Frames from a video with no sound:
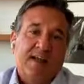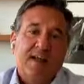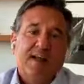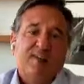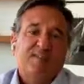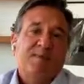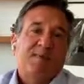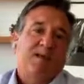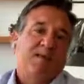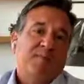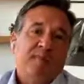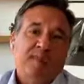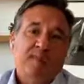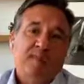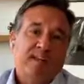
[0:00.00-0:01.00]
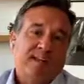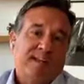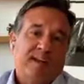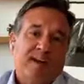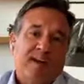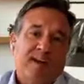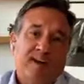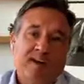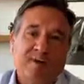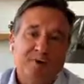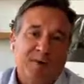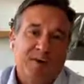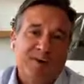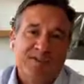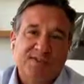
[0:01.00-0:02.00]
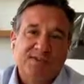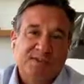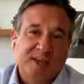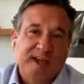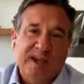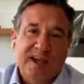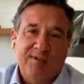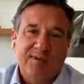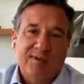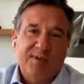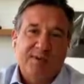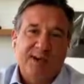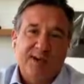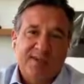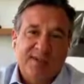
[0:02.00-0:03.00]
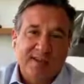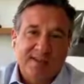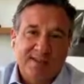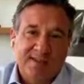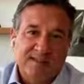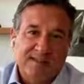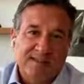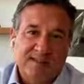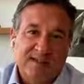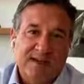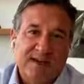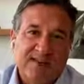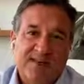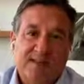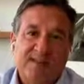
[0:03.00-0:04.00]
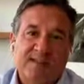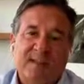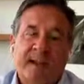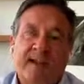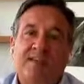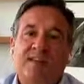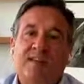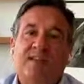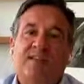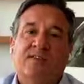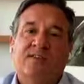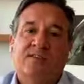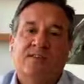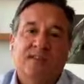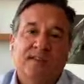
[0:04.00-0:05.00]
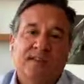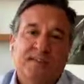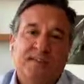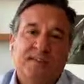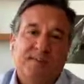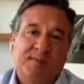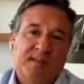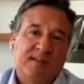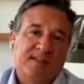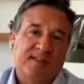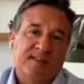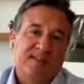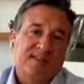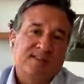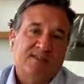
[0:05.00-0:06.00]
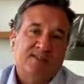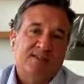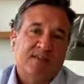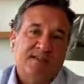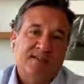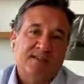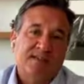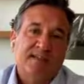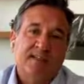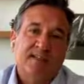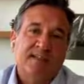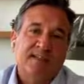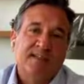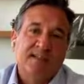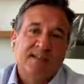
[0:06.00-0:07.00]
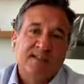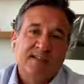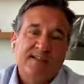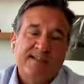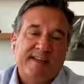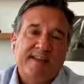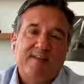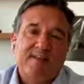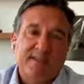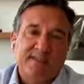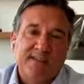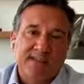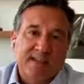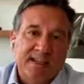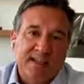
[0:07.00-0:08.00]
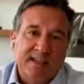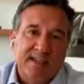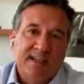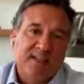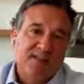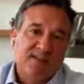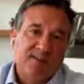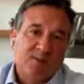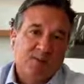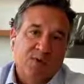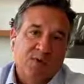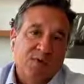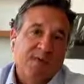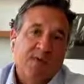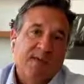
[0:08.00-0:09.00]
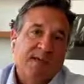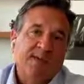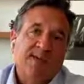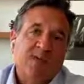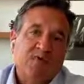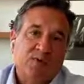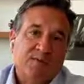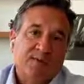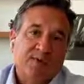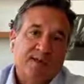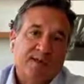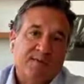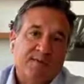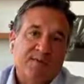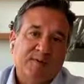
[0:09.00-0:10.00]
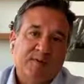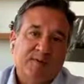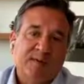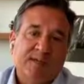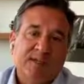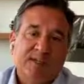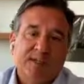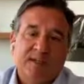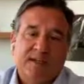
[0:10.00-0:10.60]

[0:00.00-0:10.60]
they experiment in their personal lives around things in the metaverse, having those experiences translate seamlessly into the workplace will be comfortable.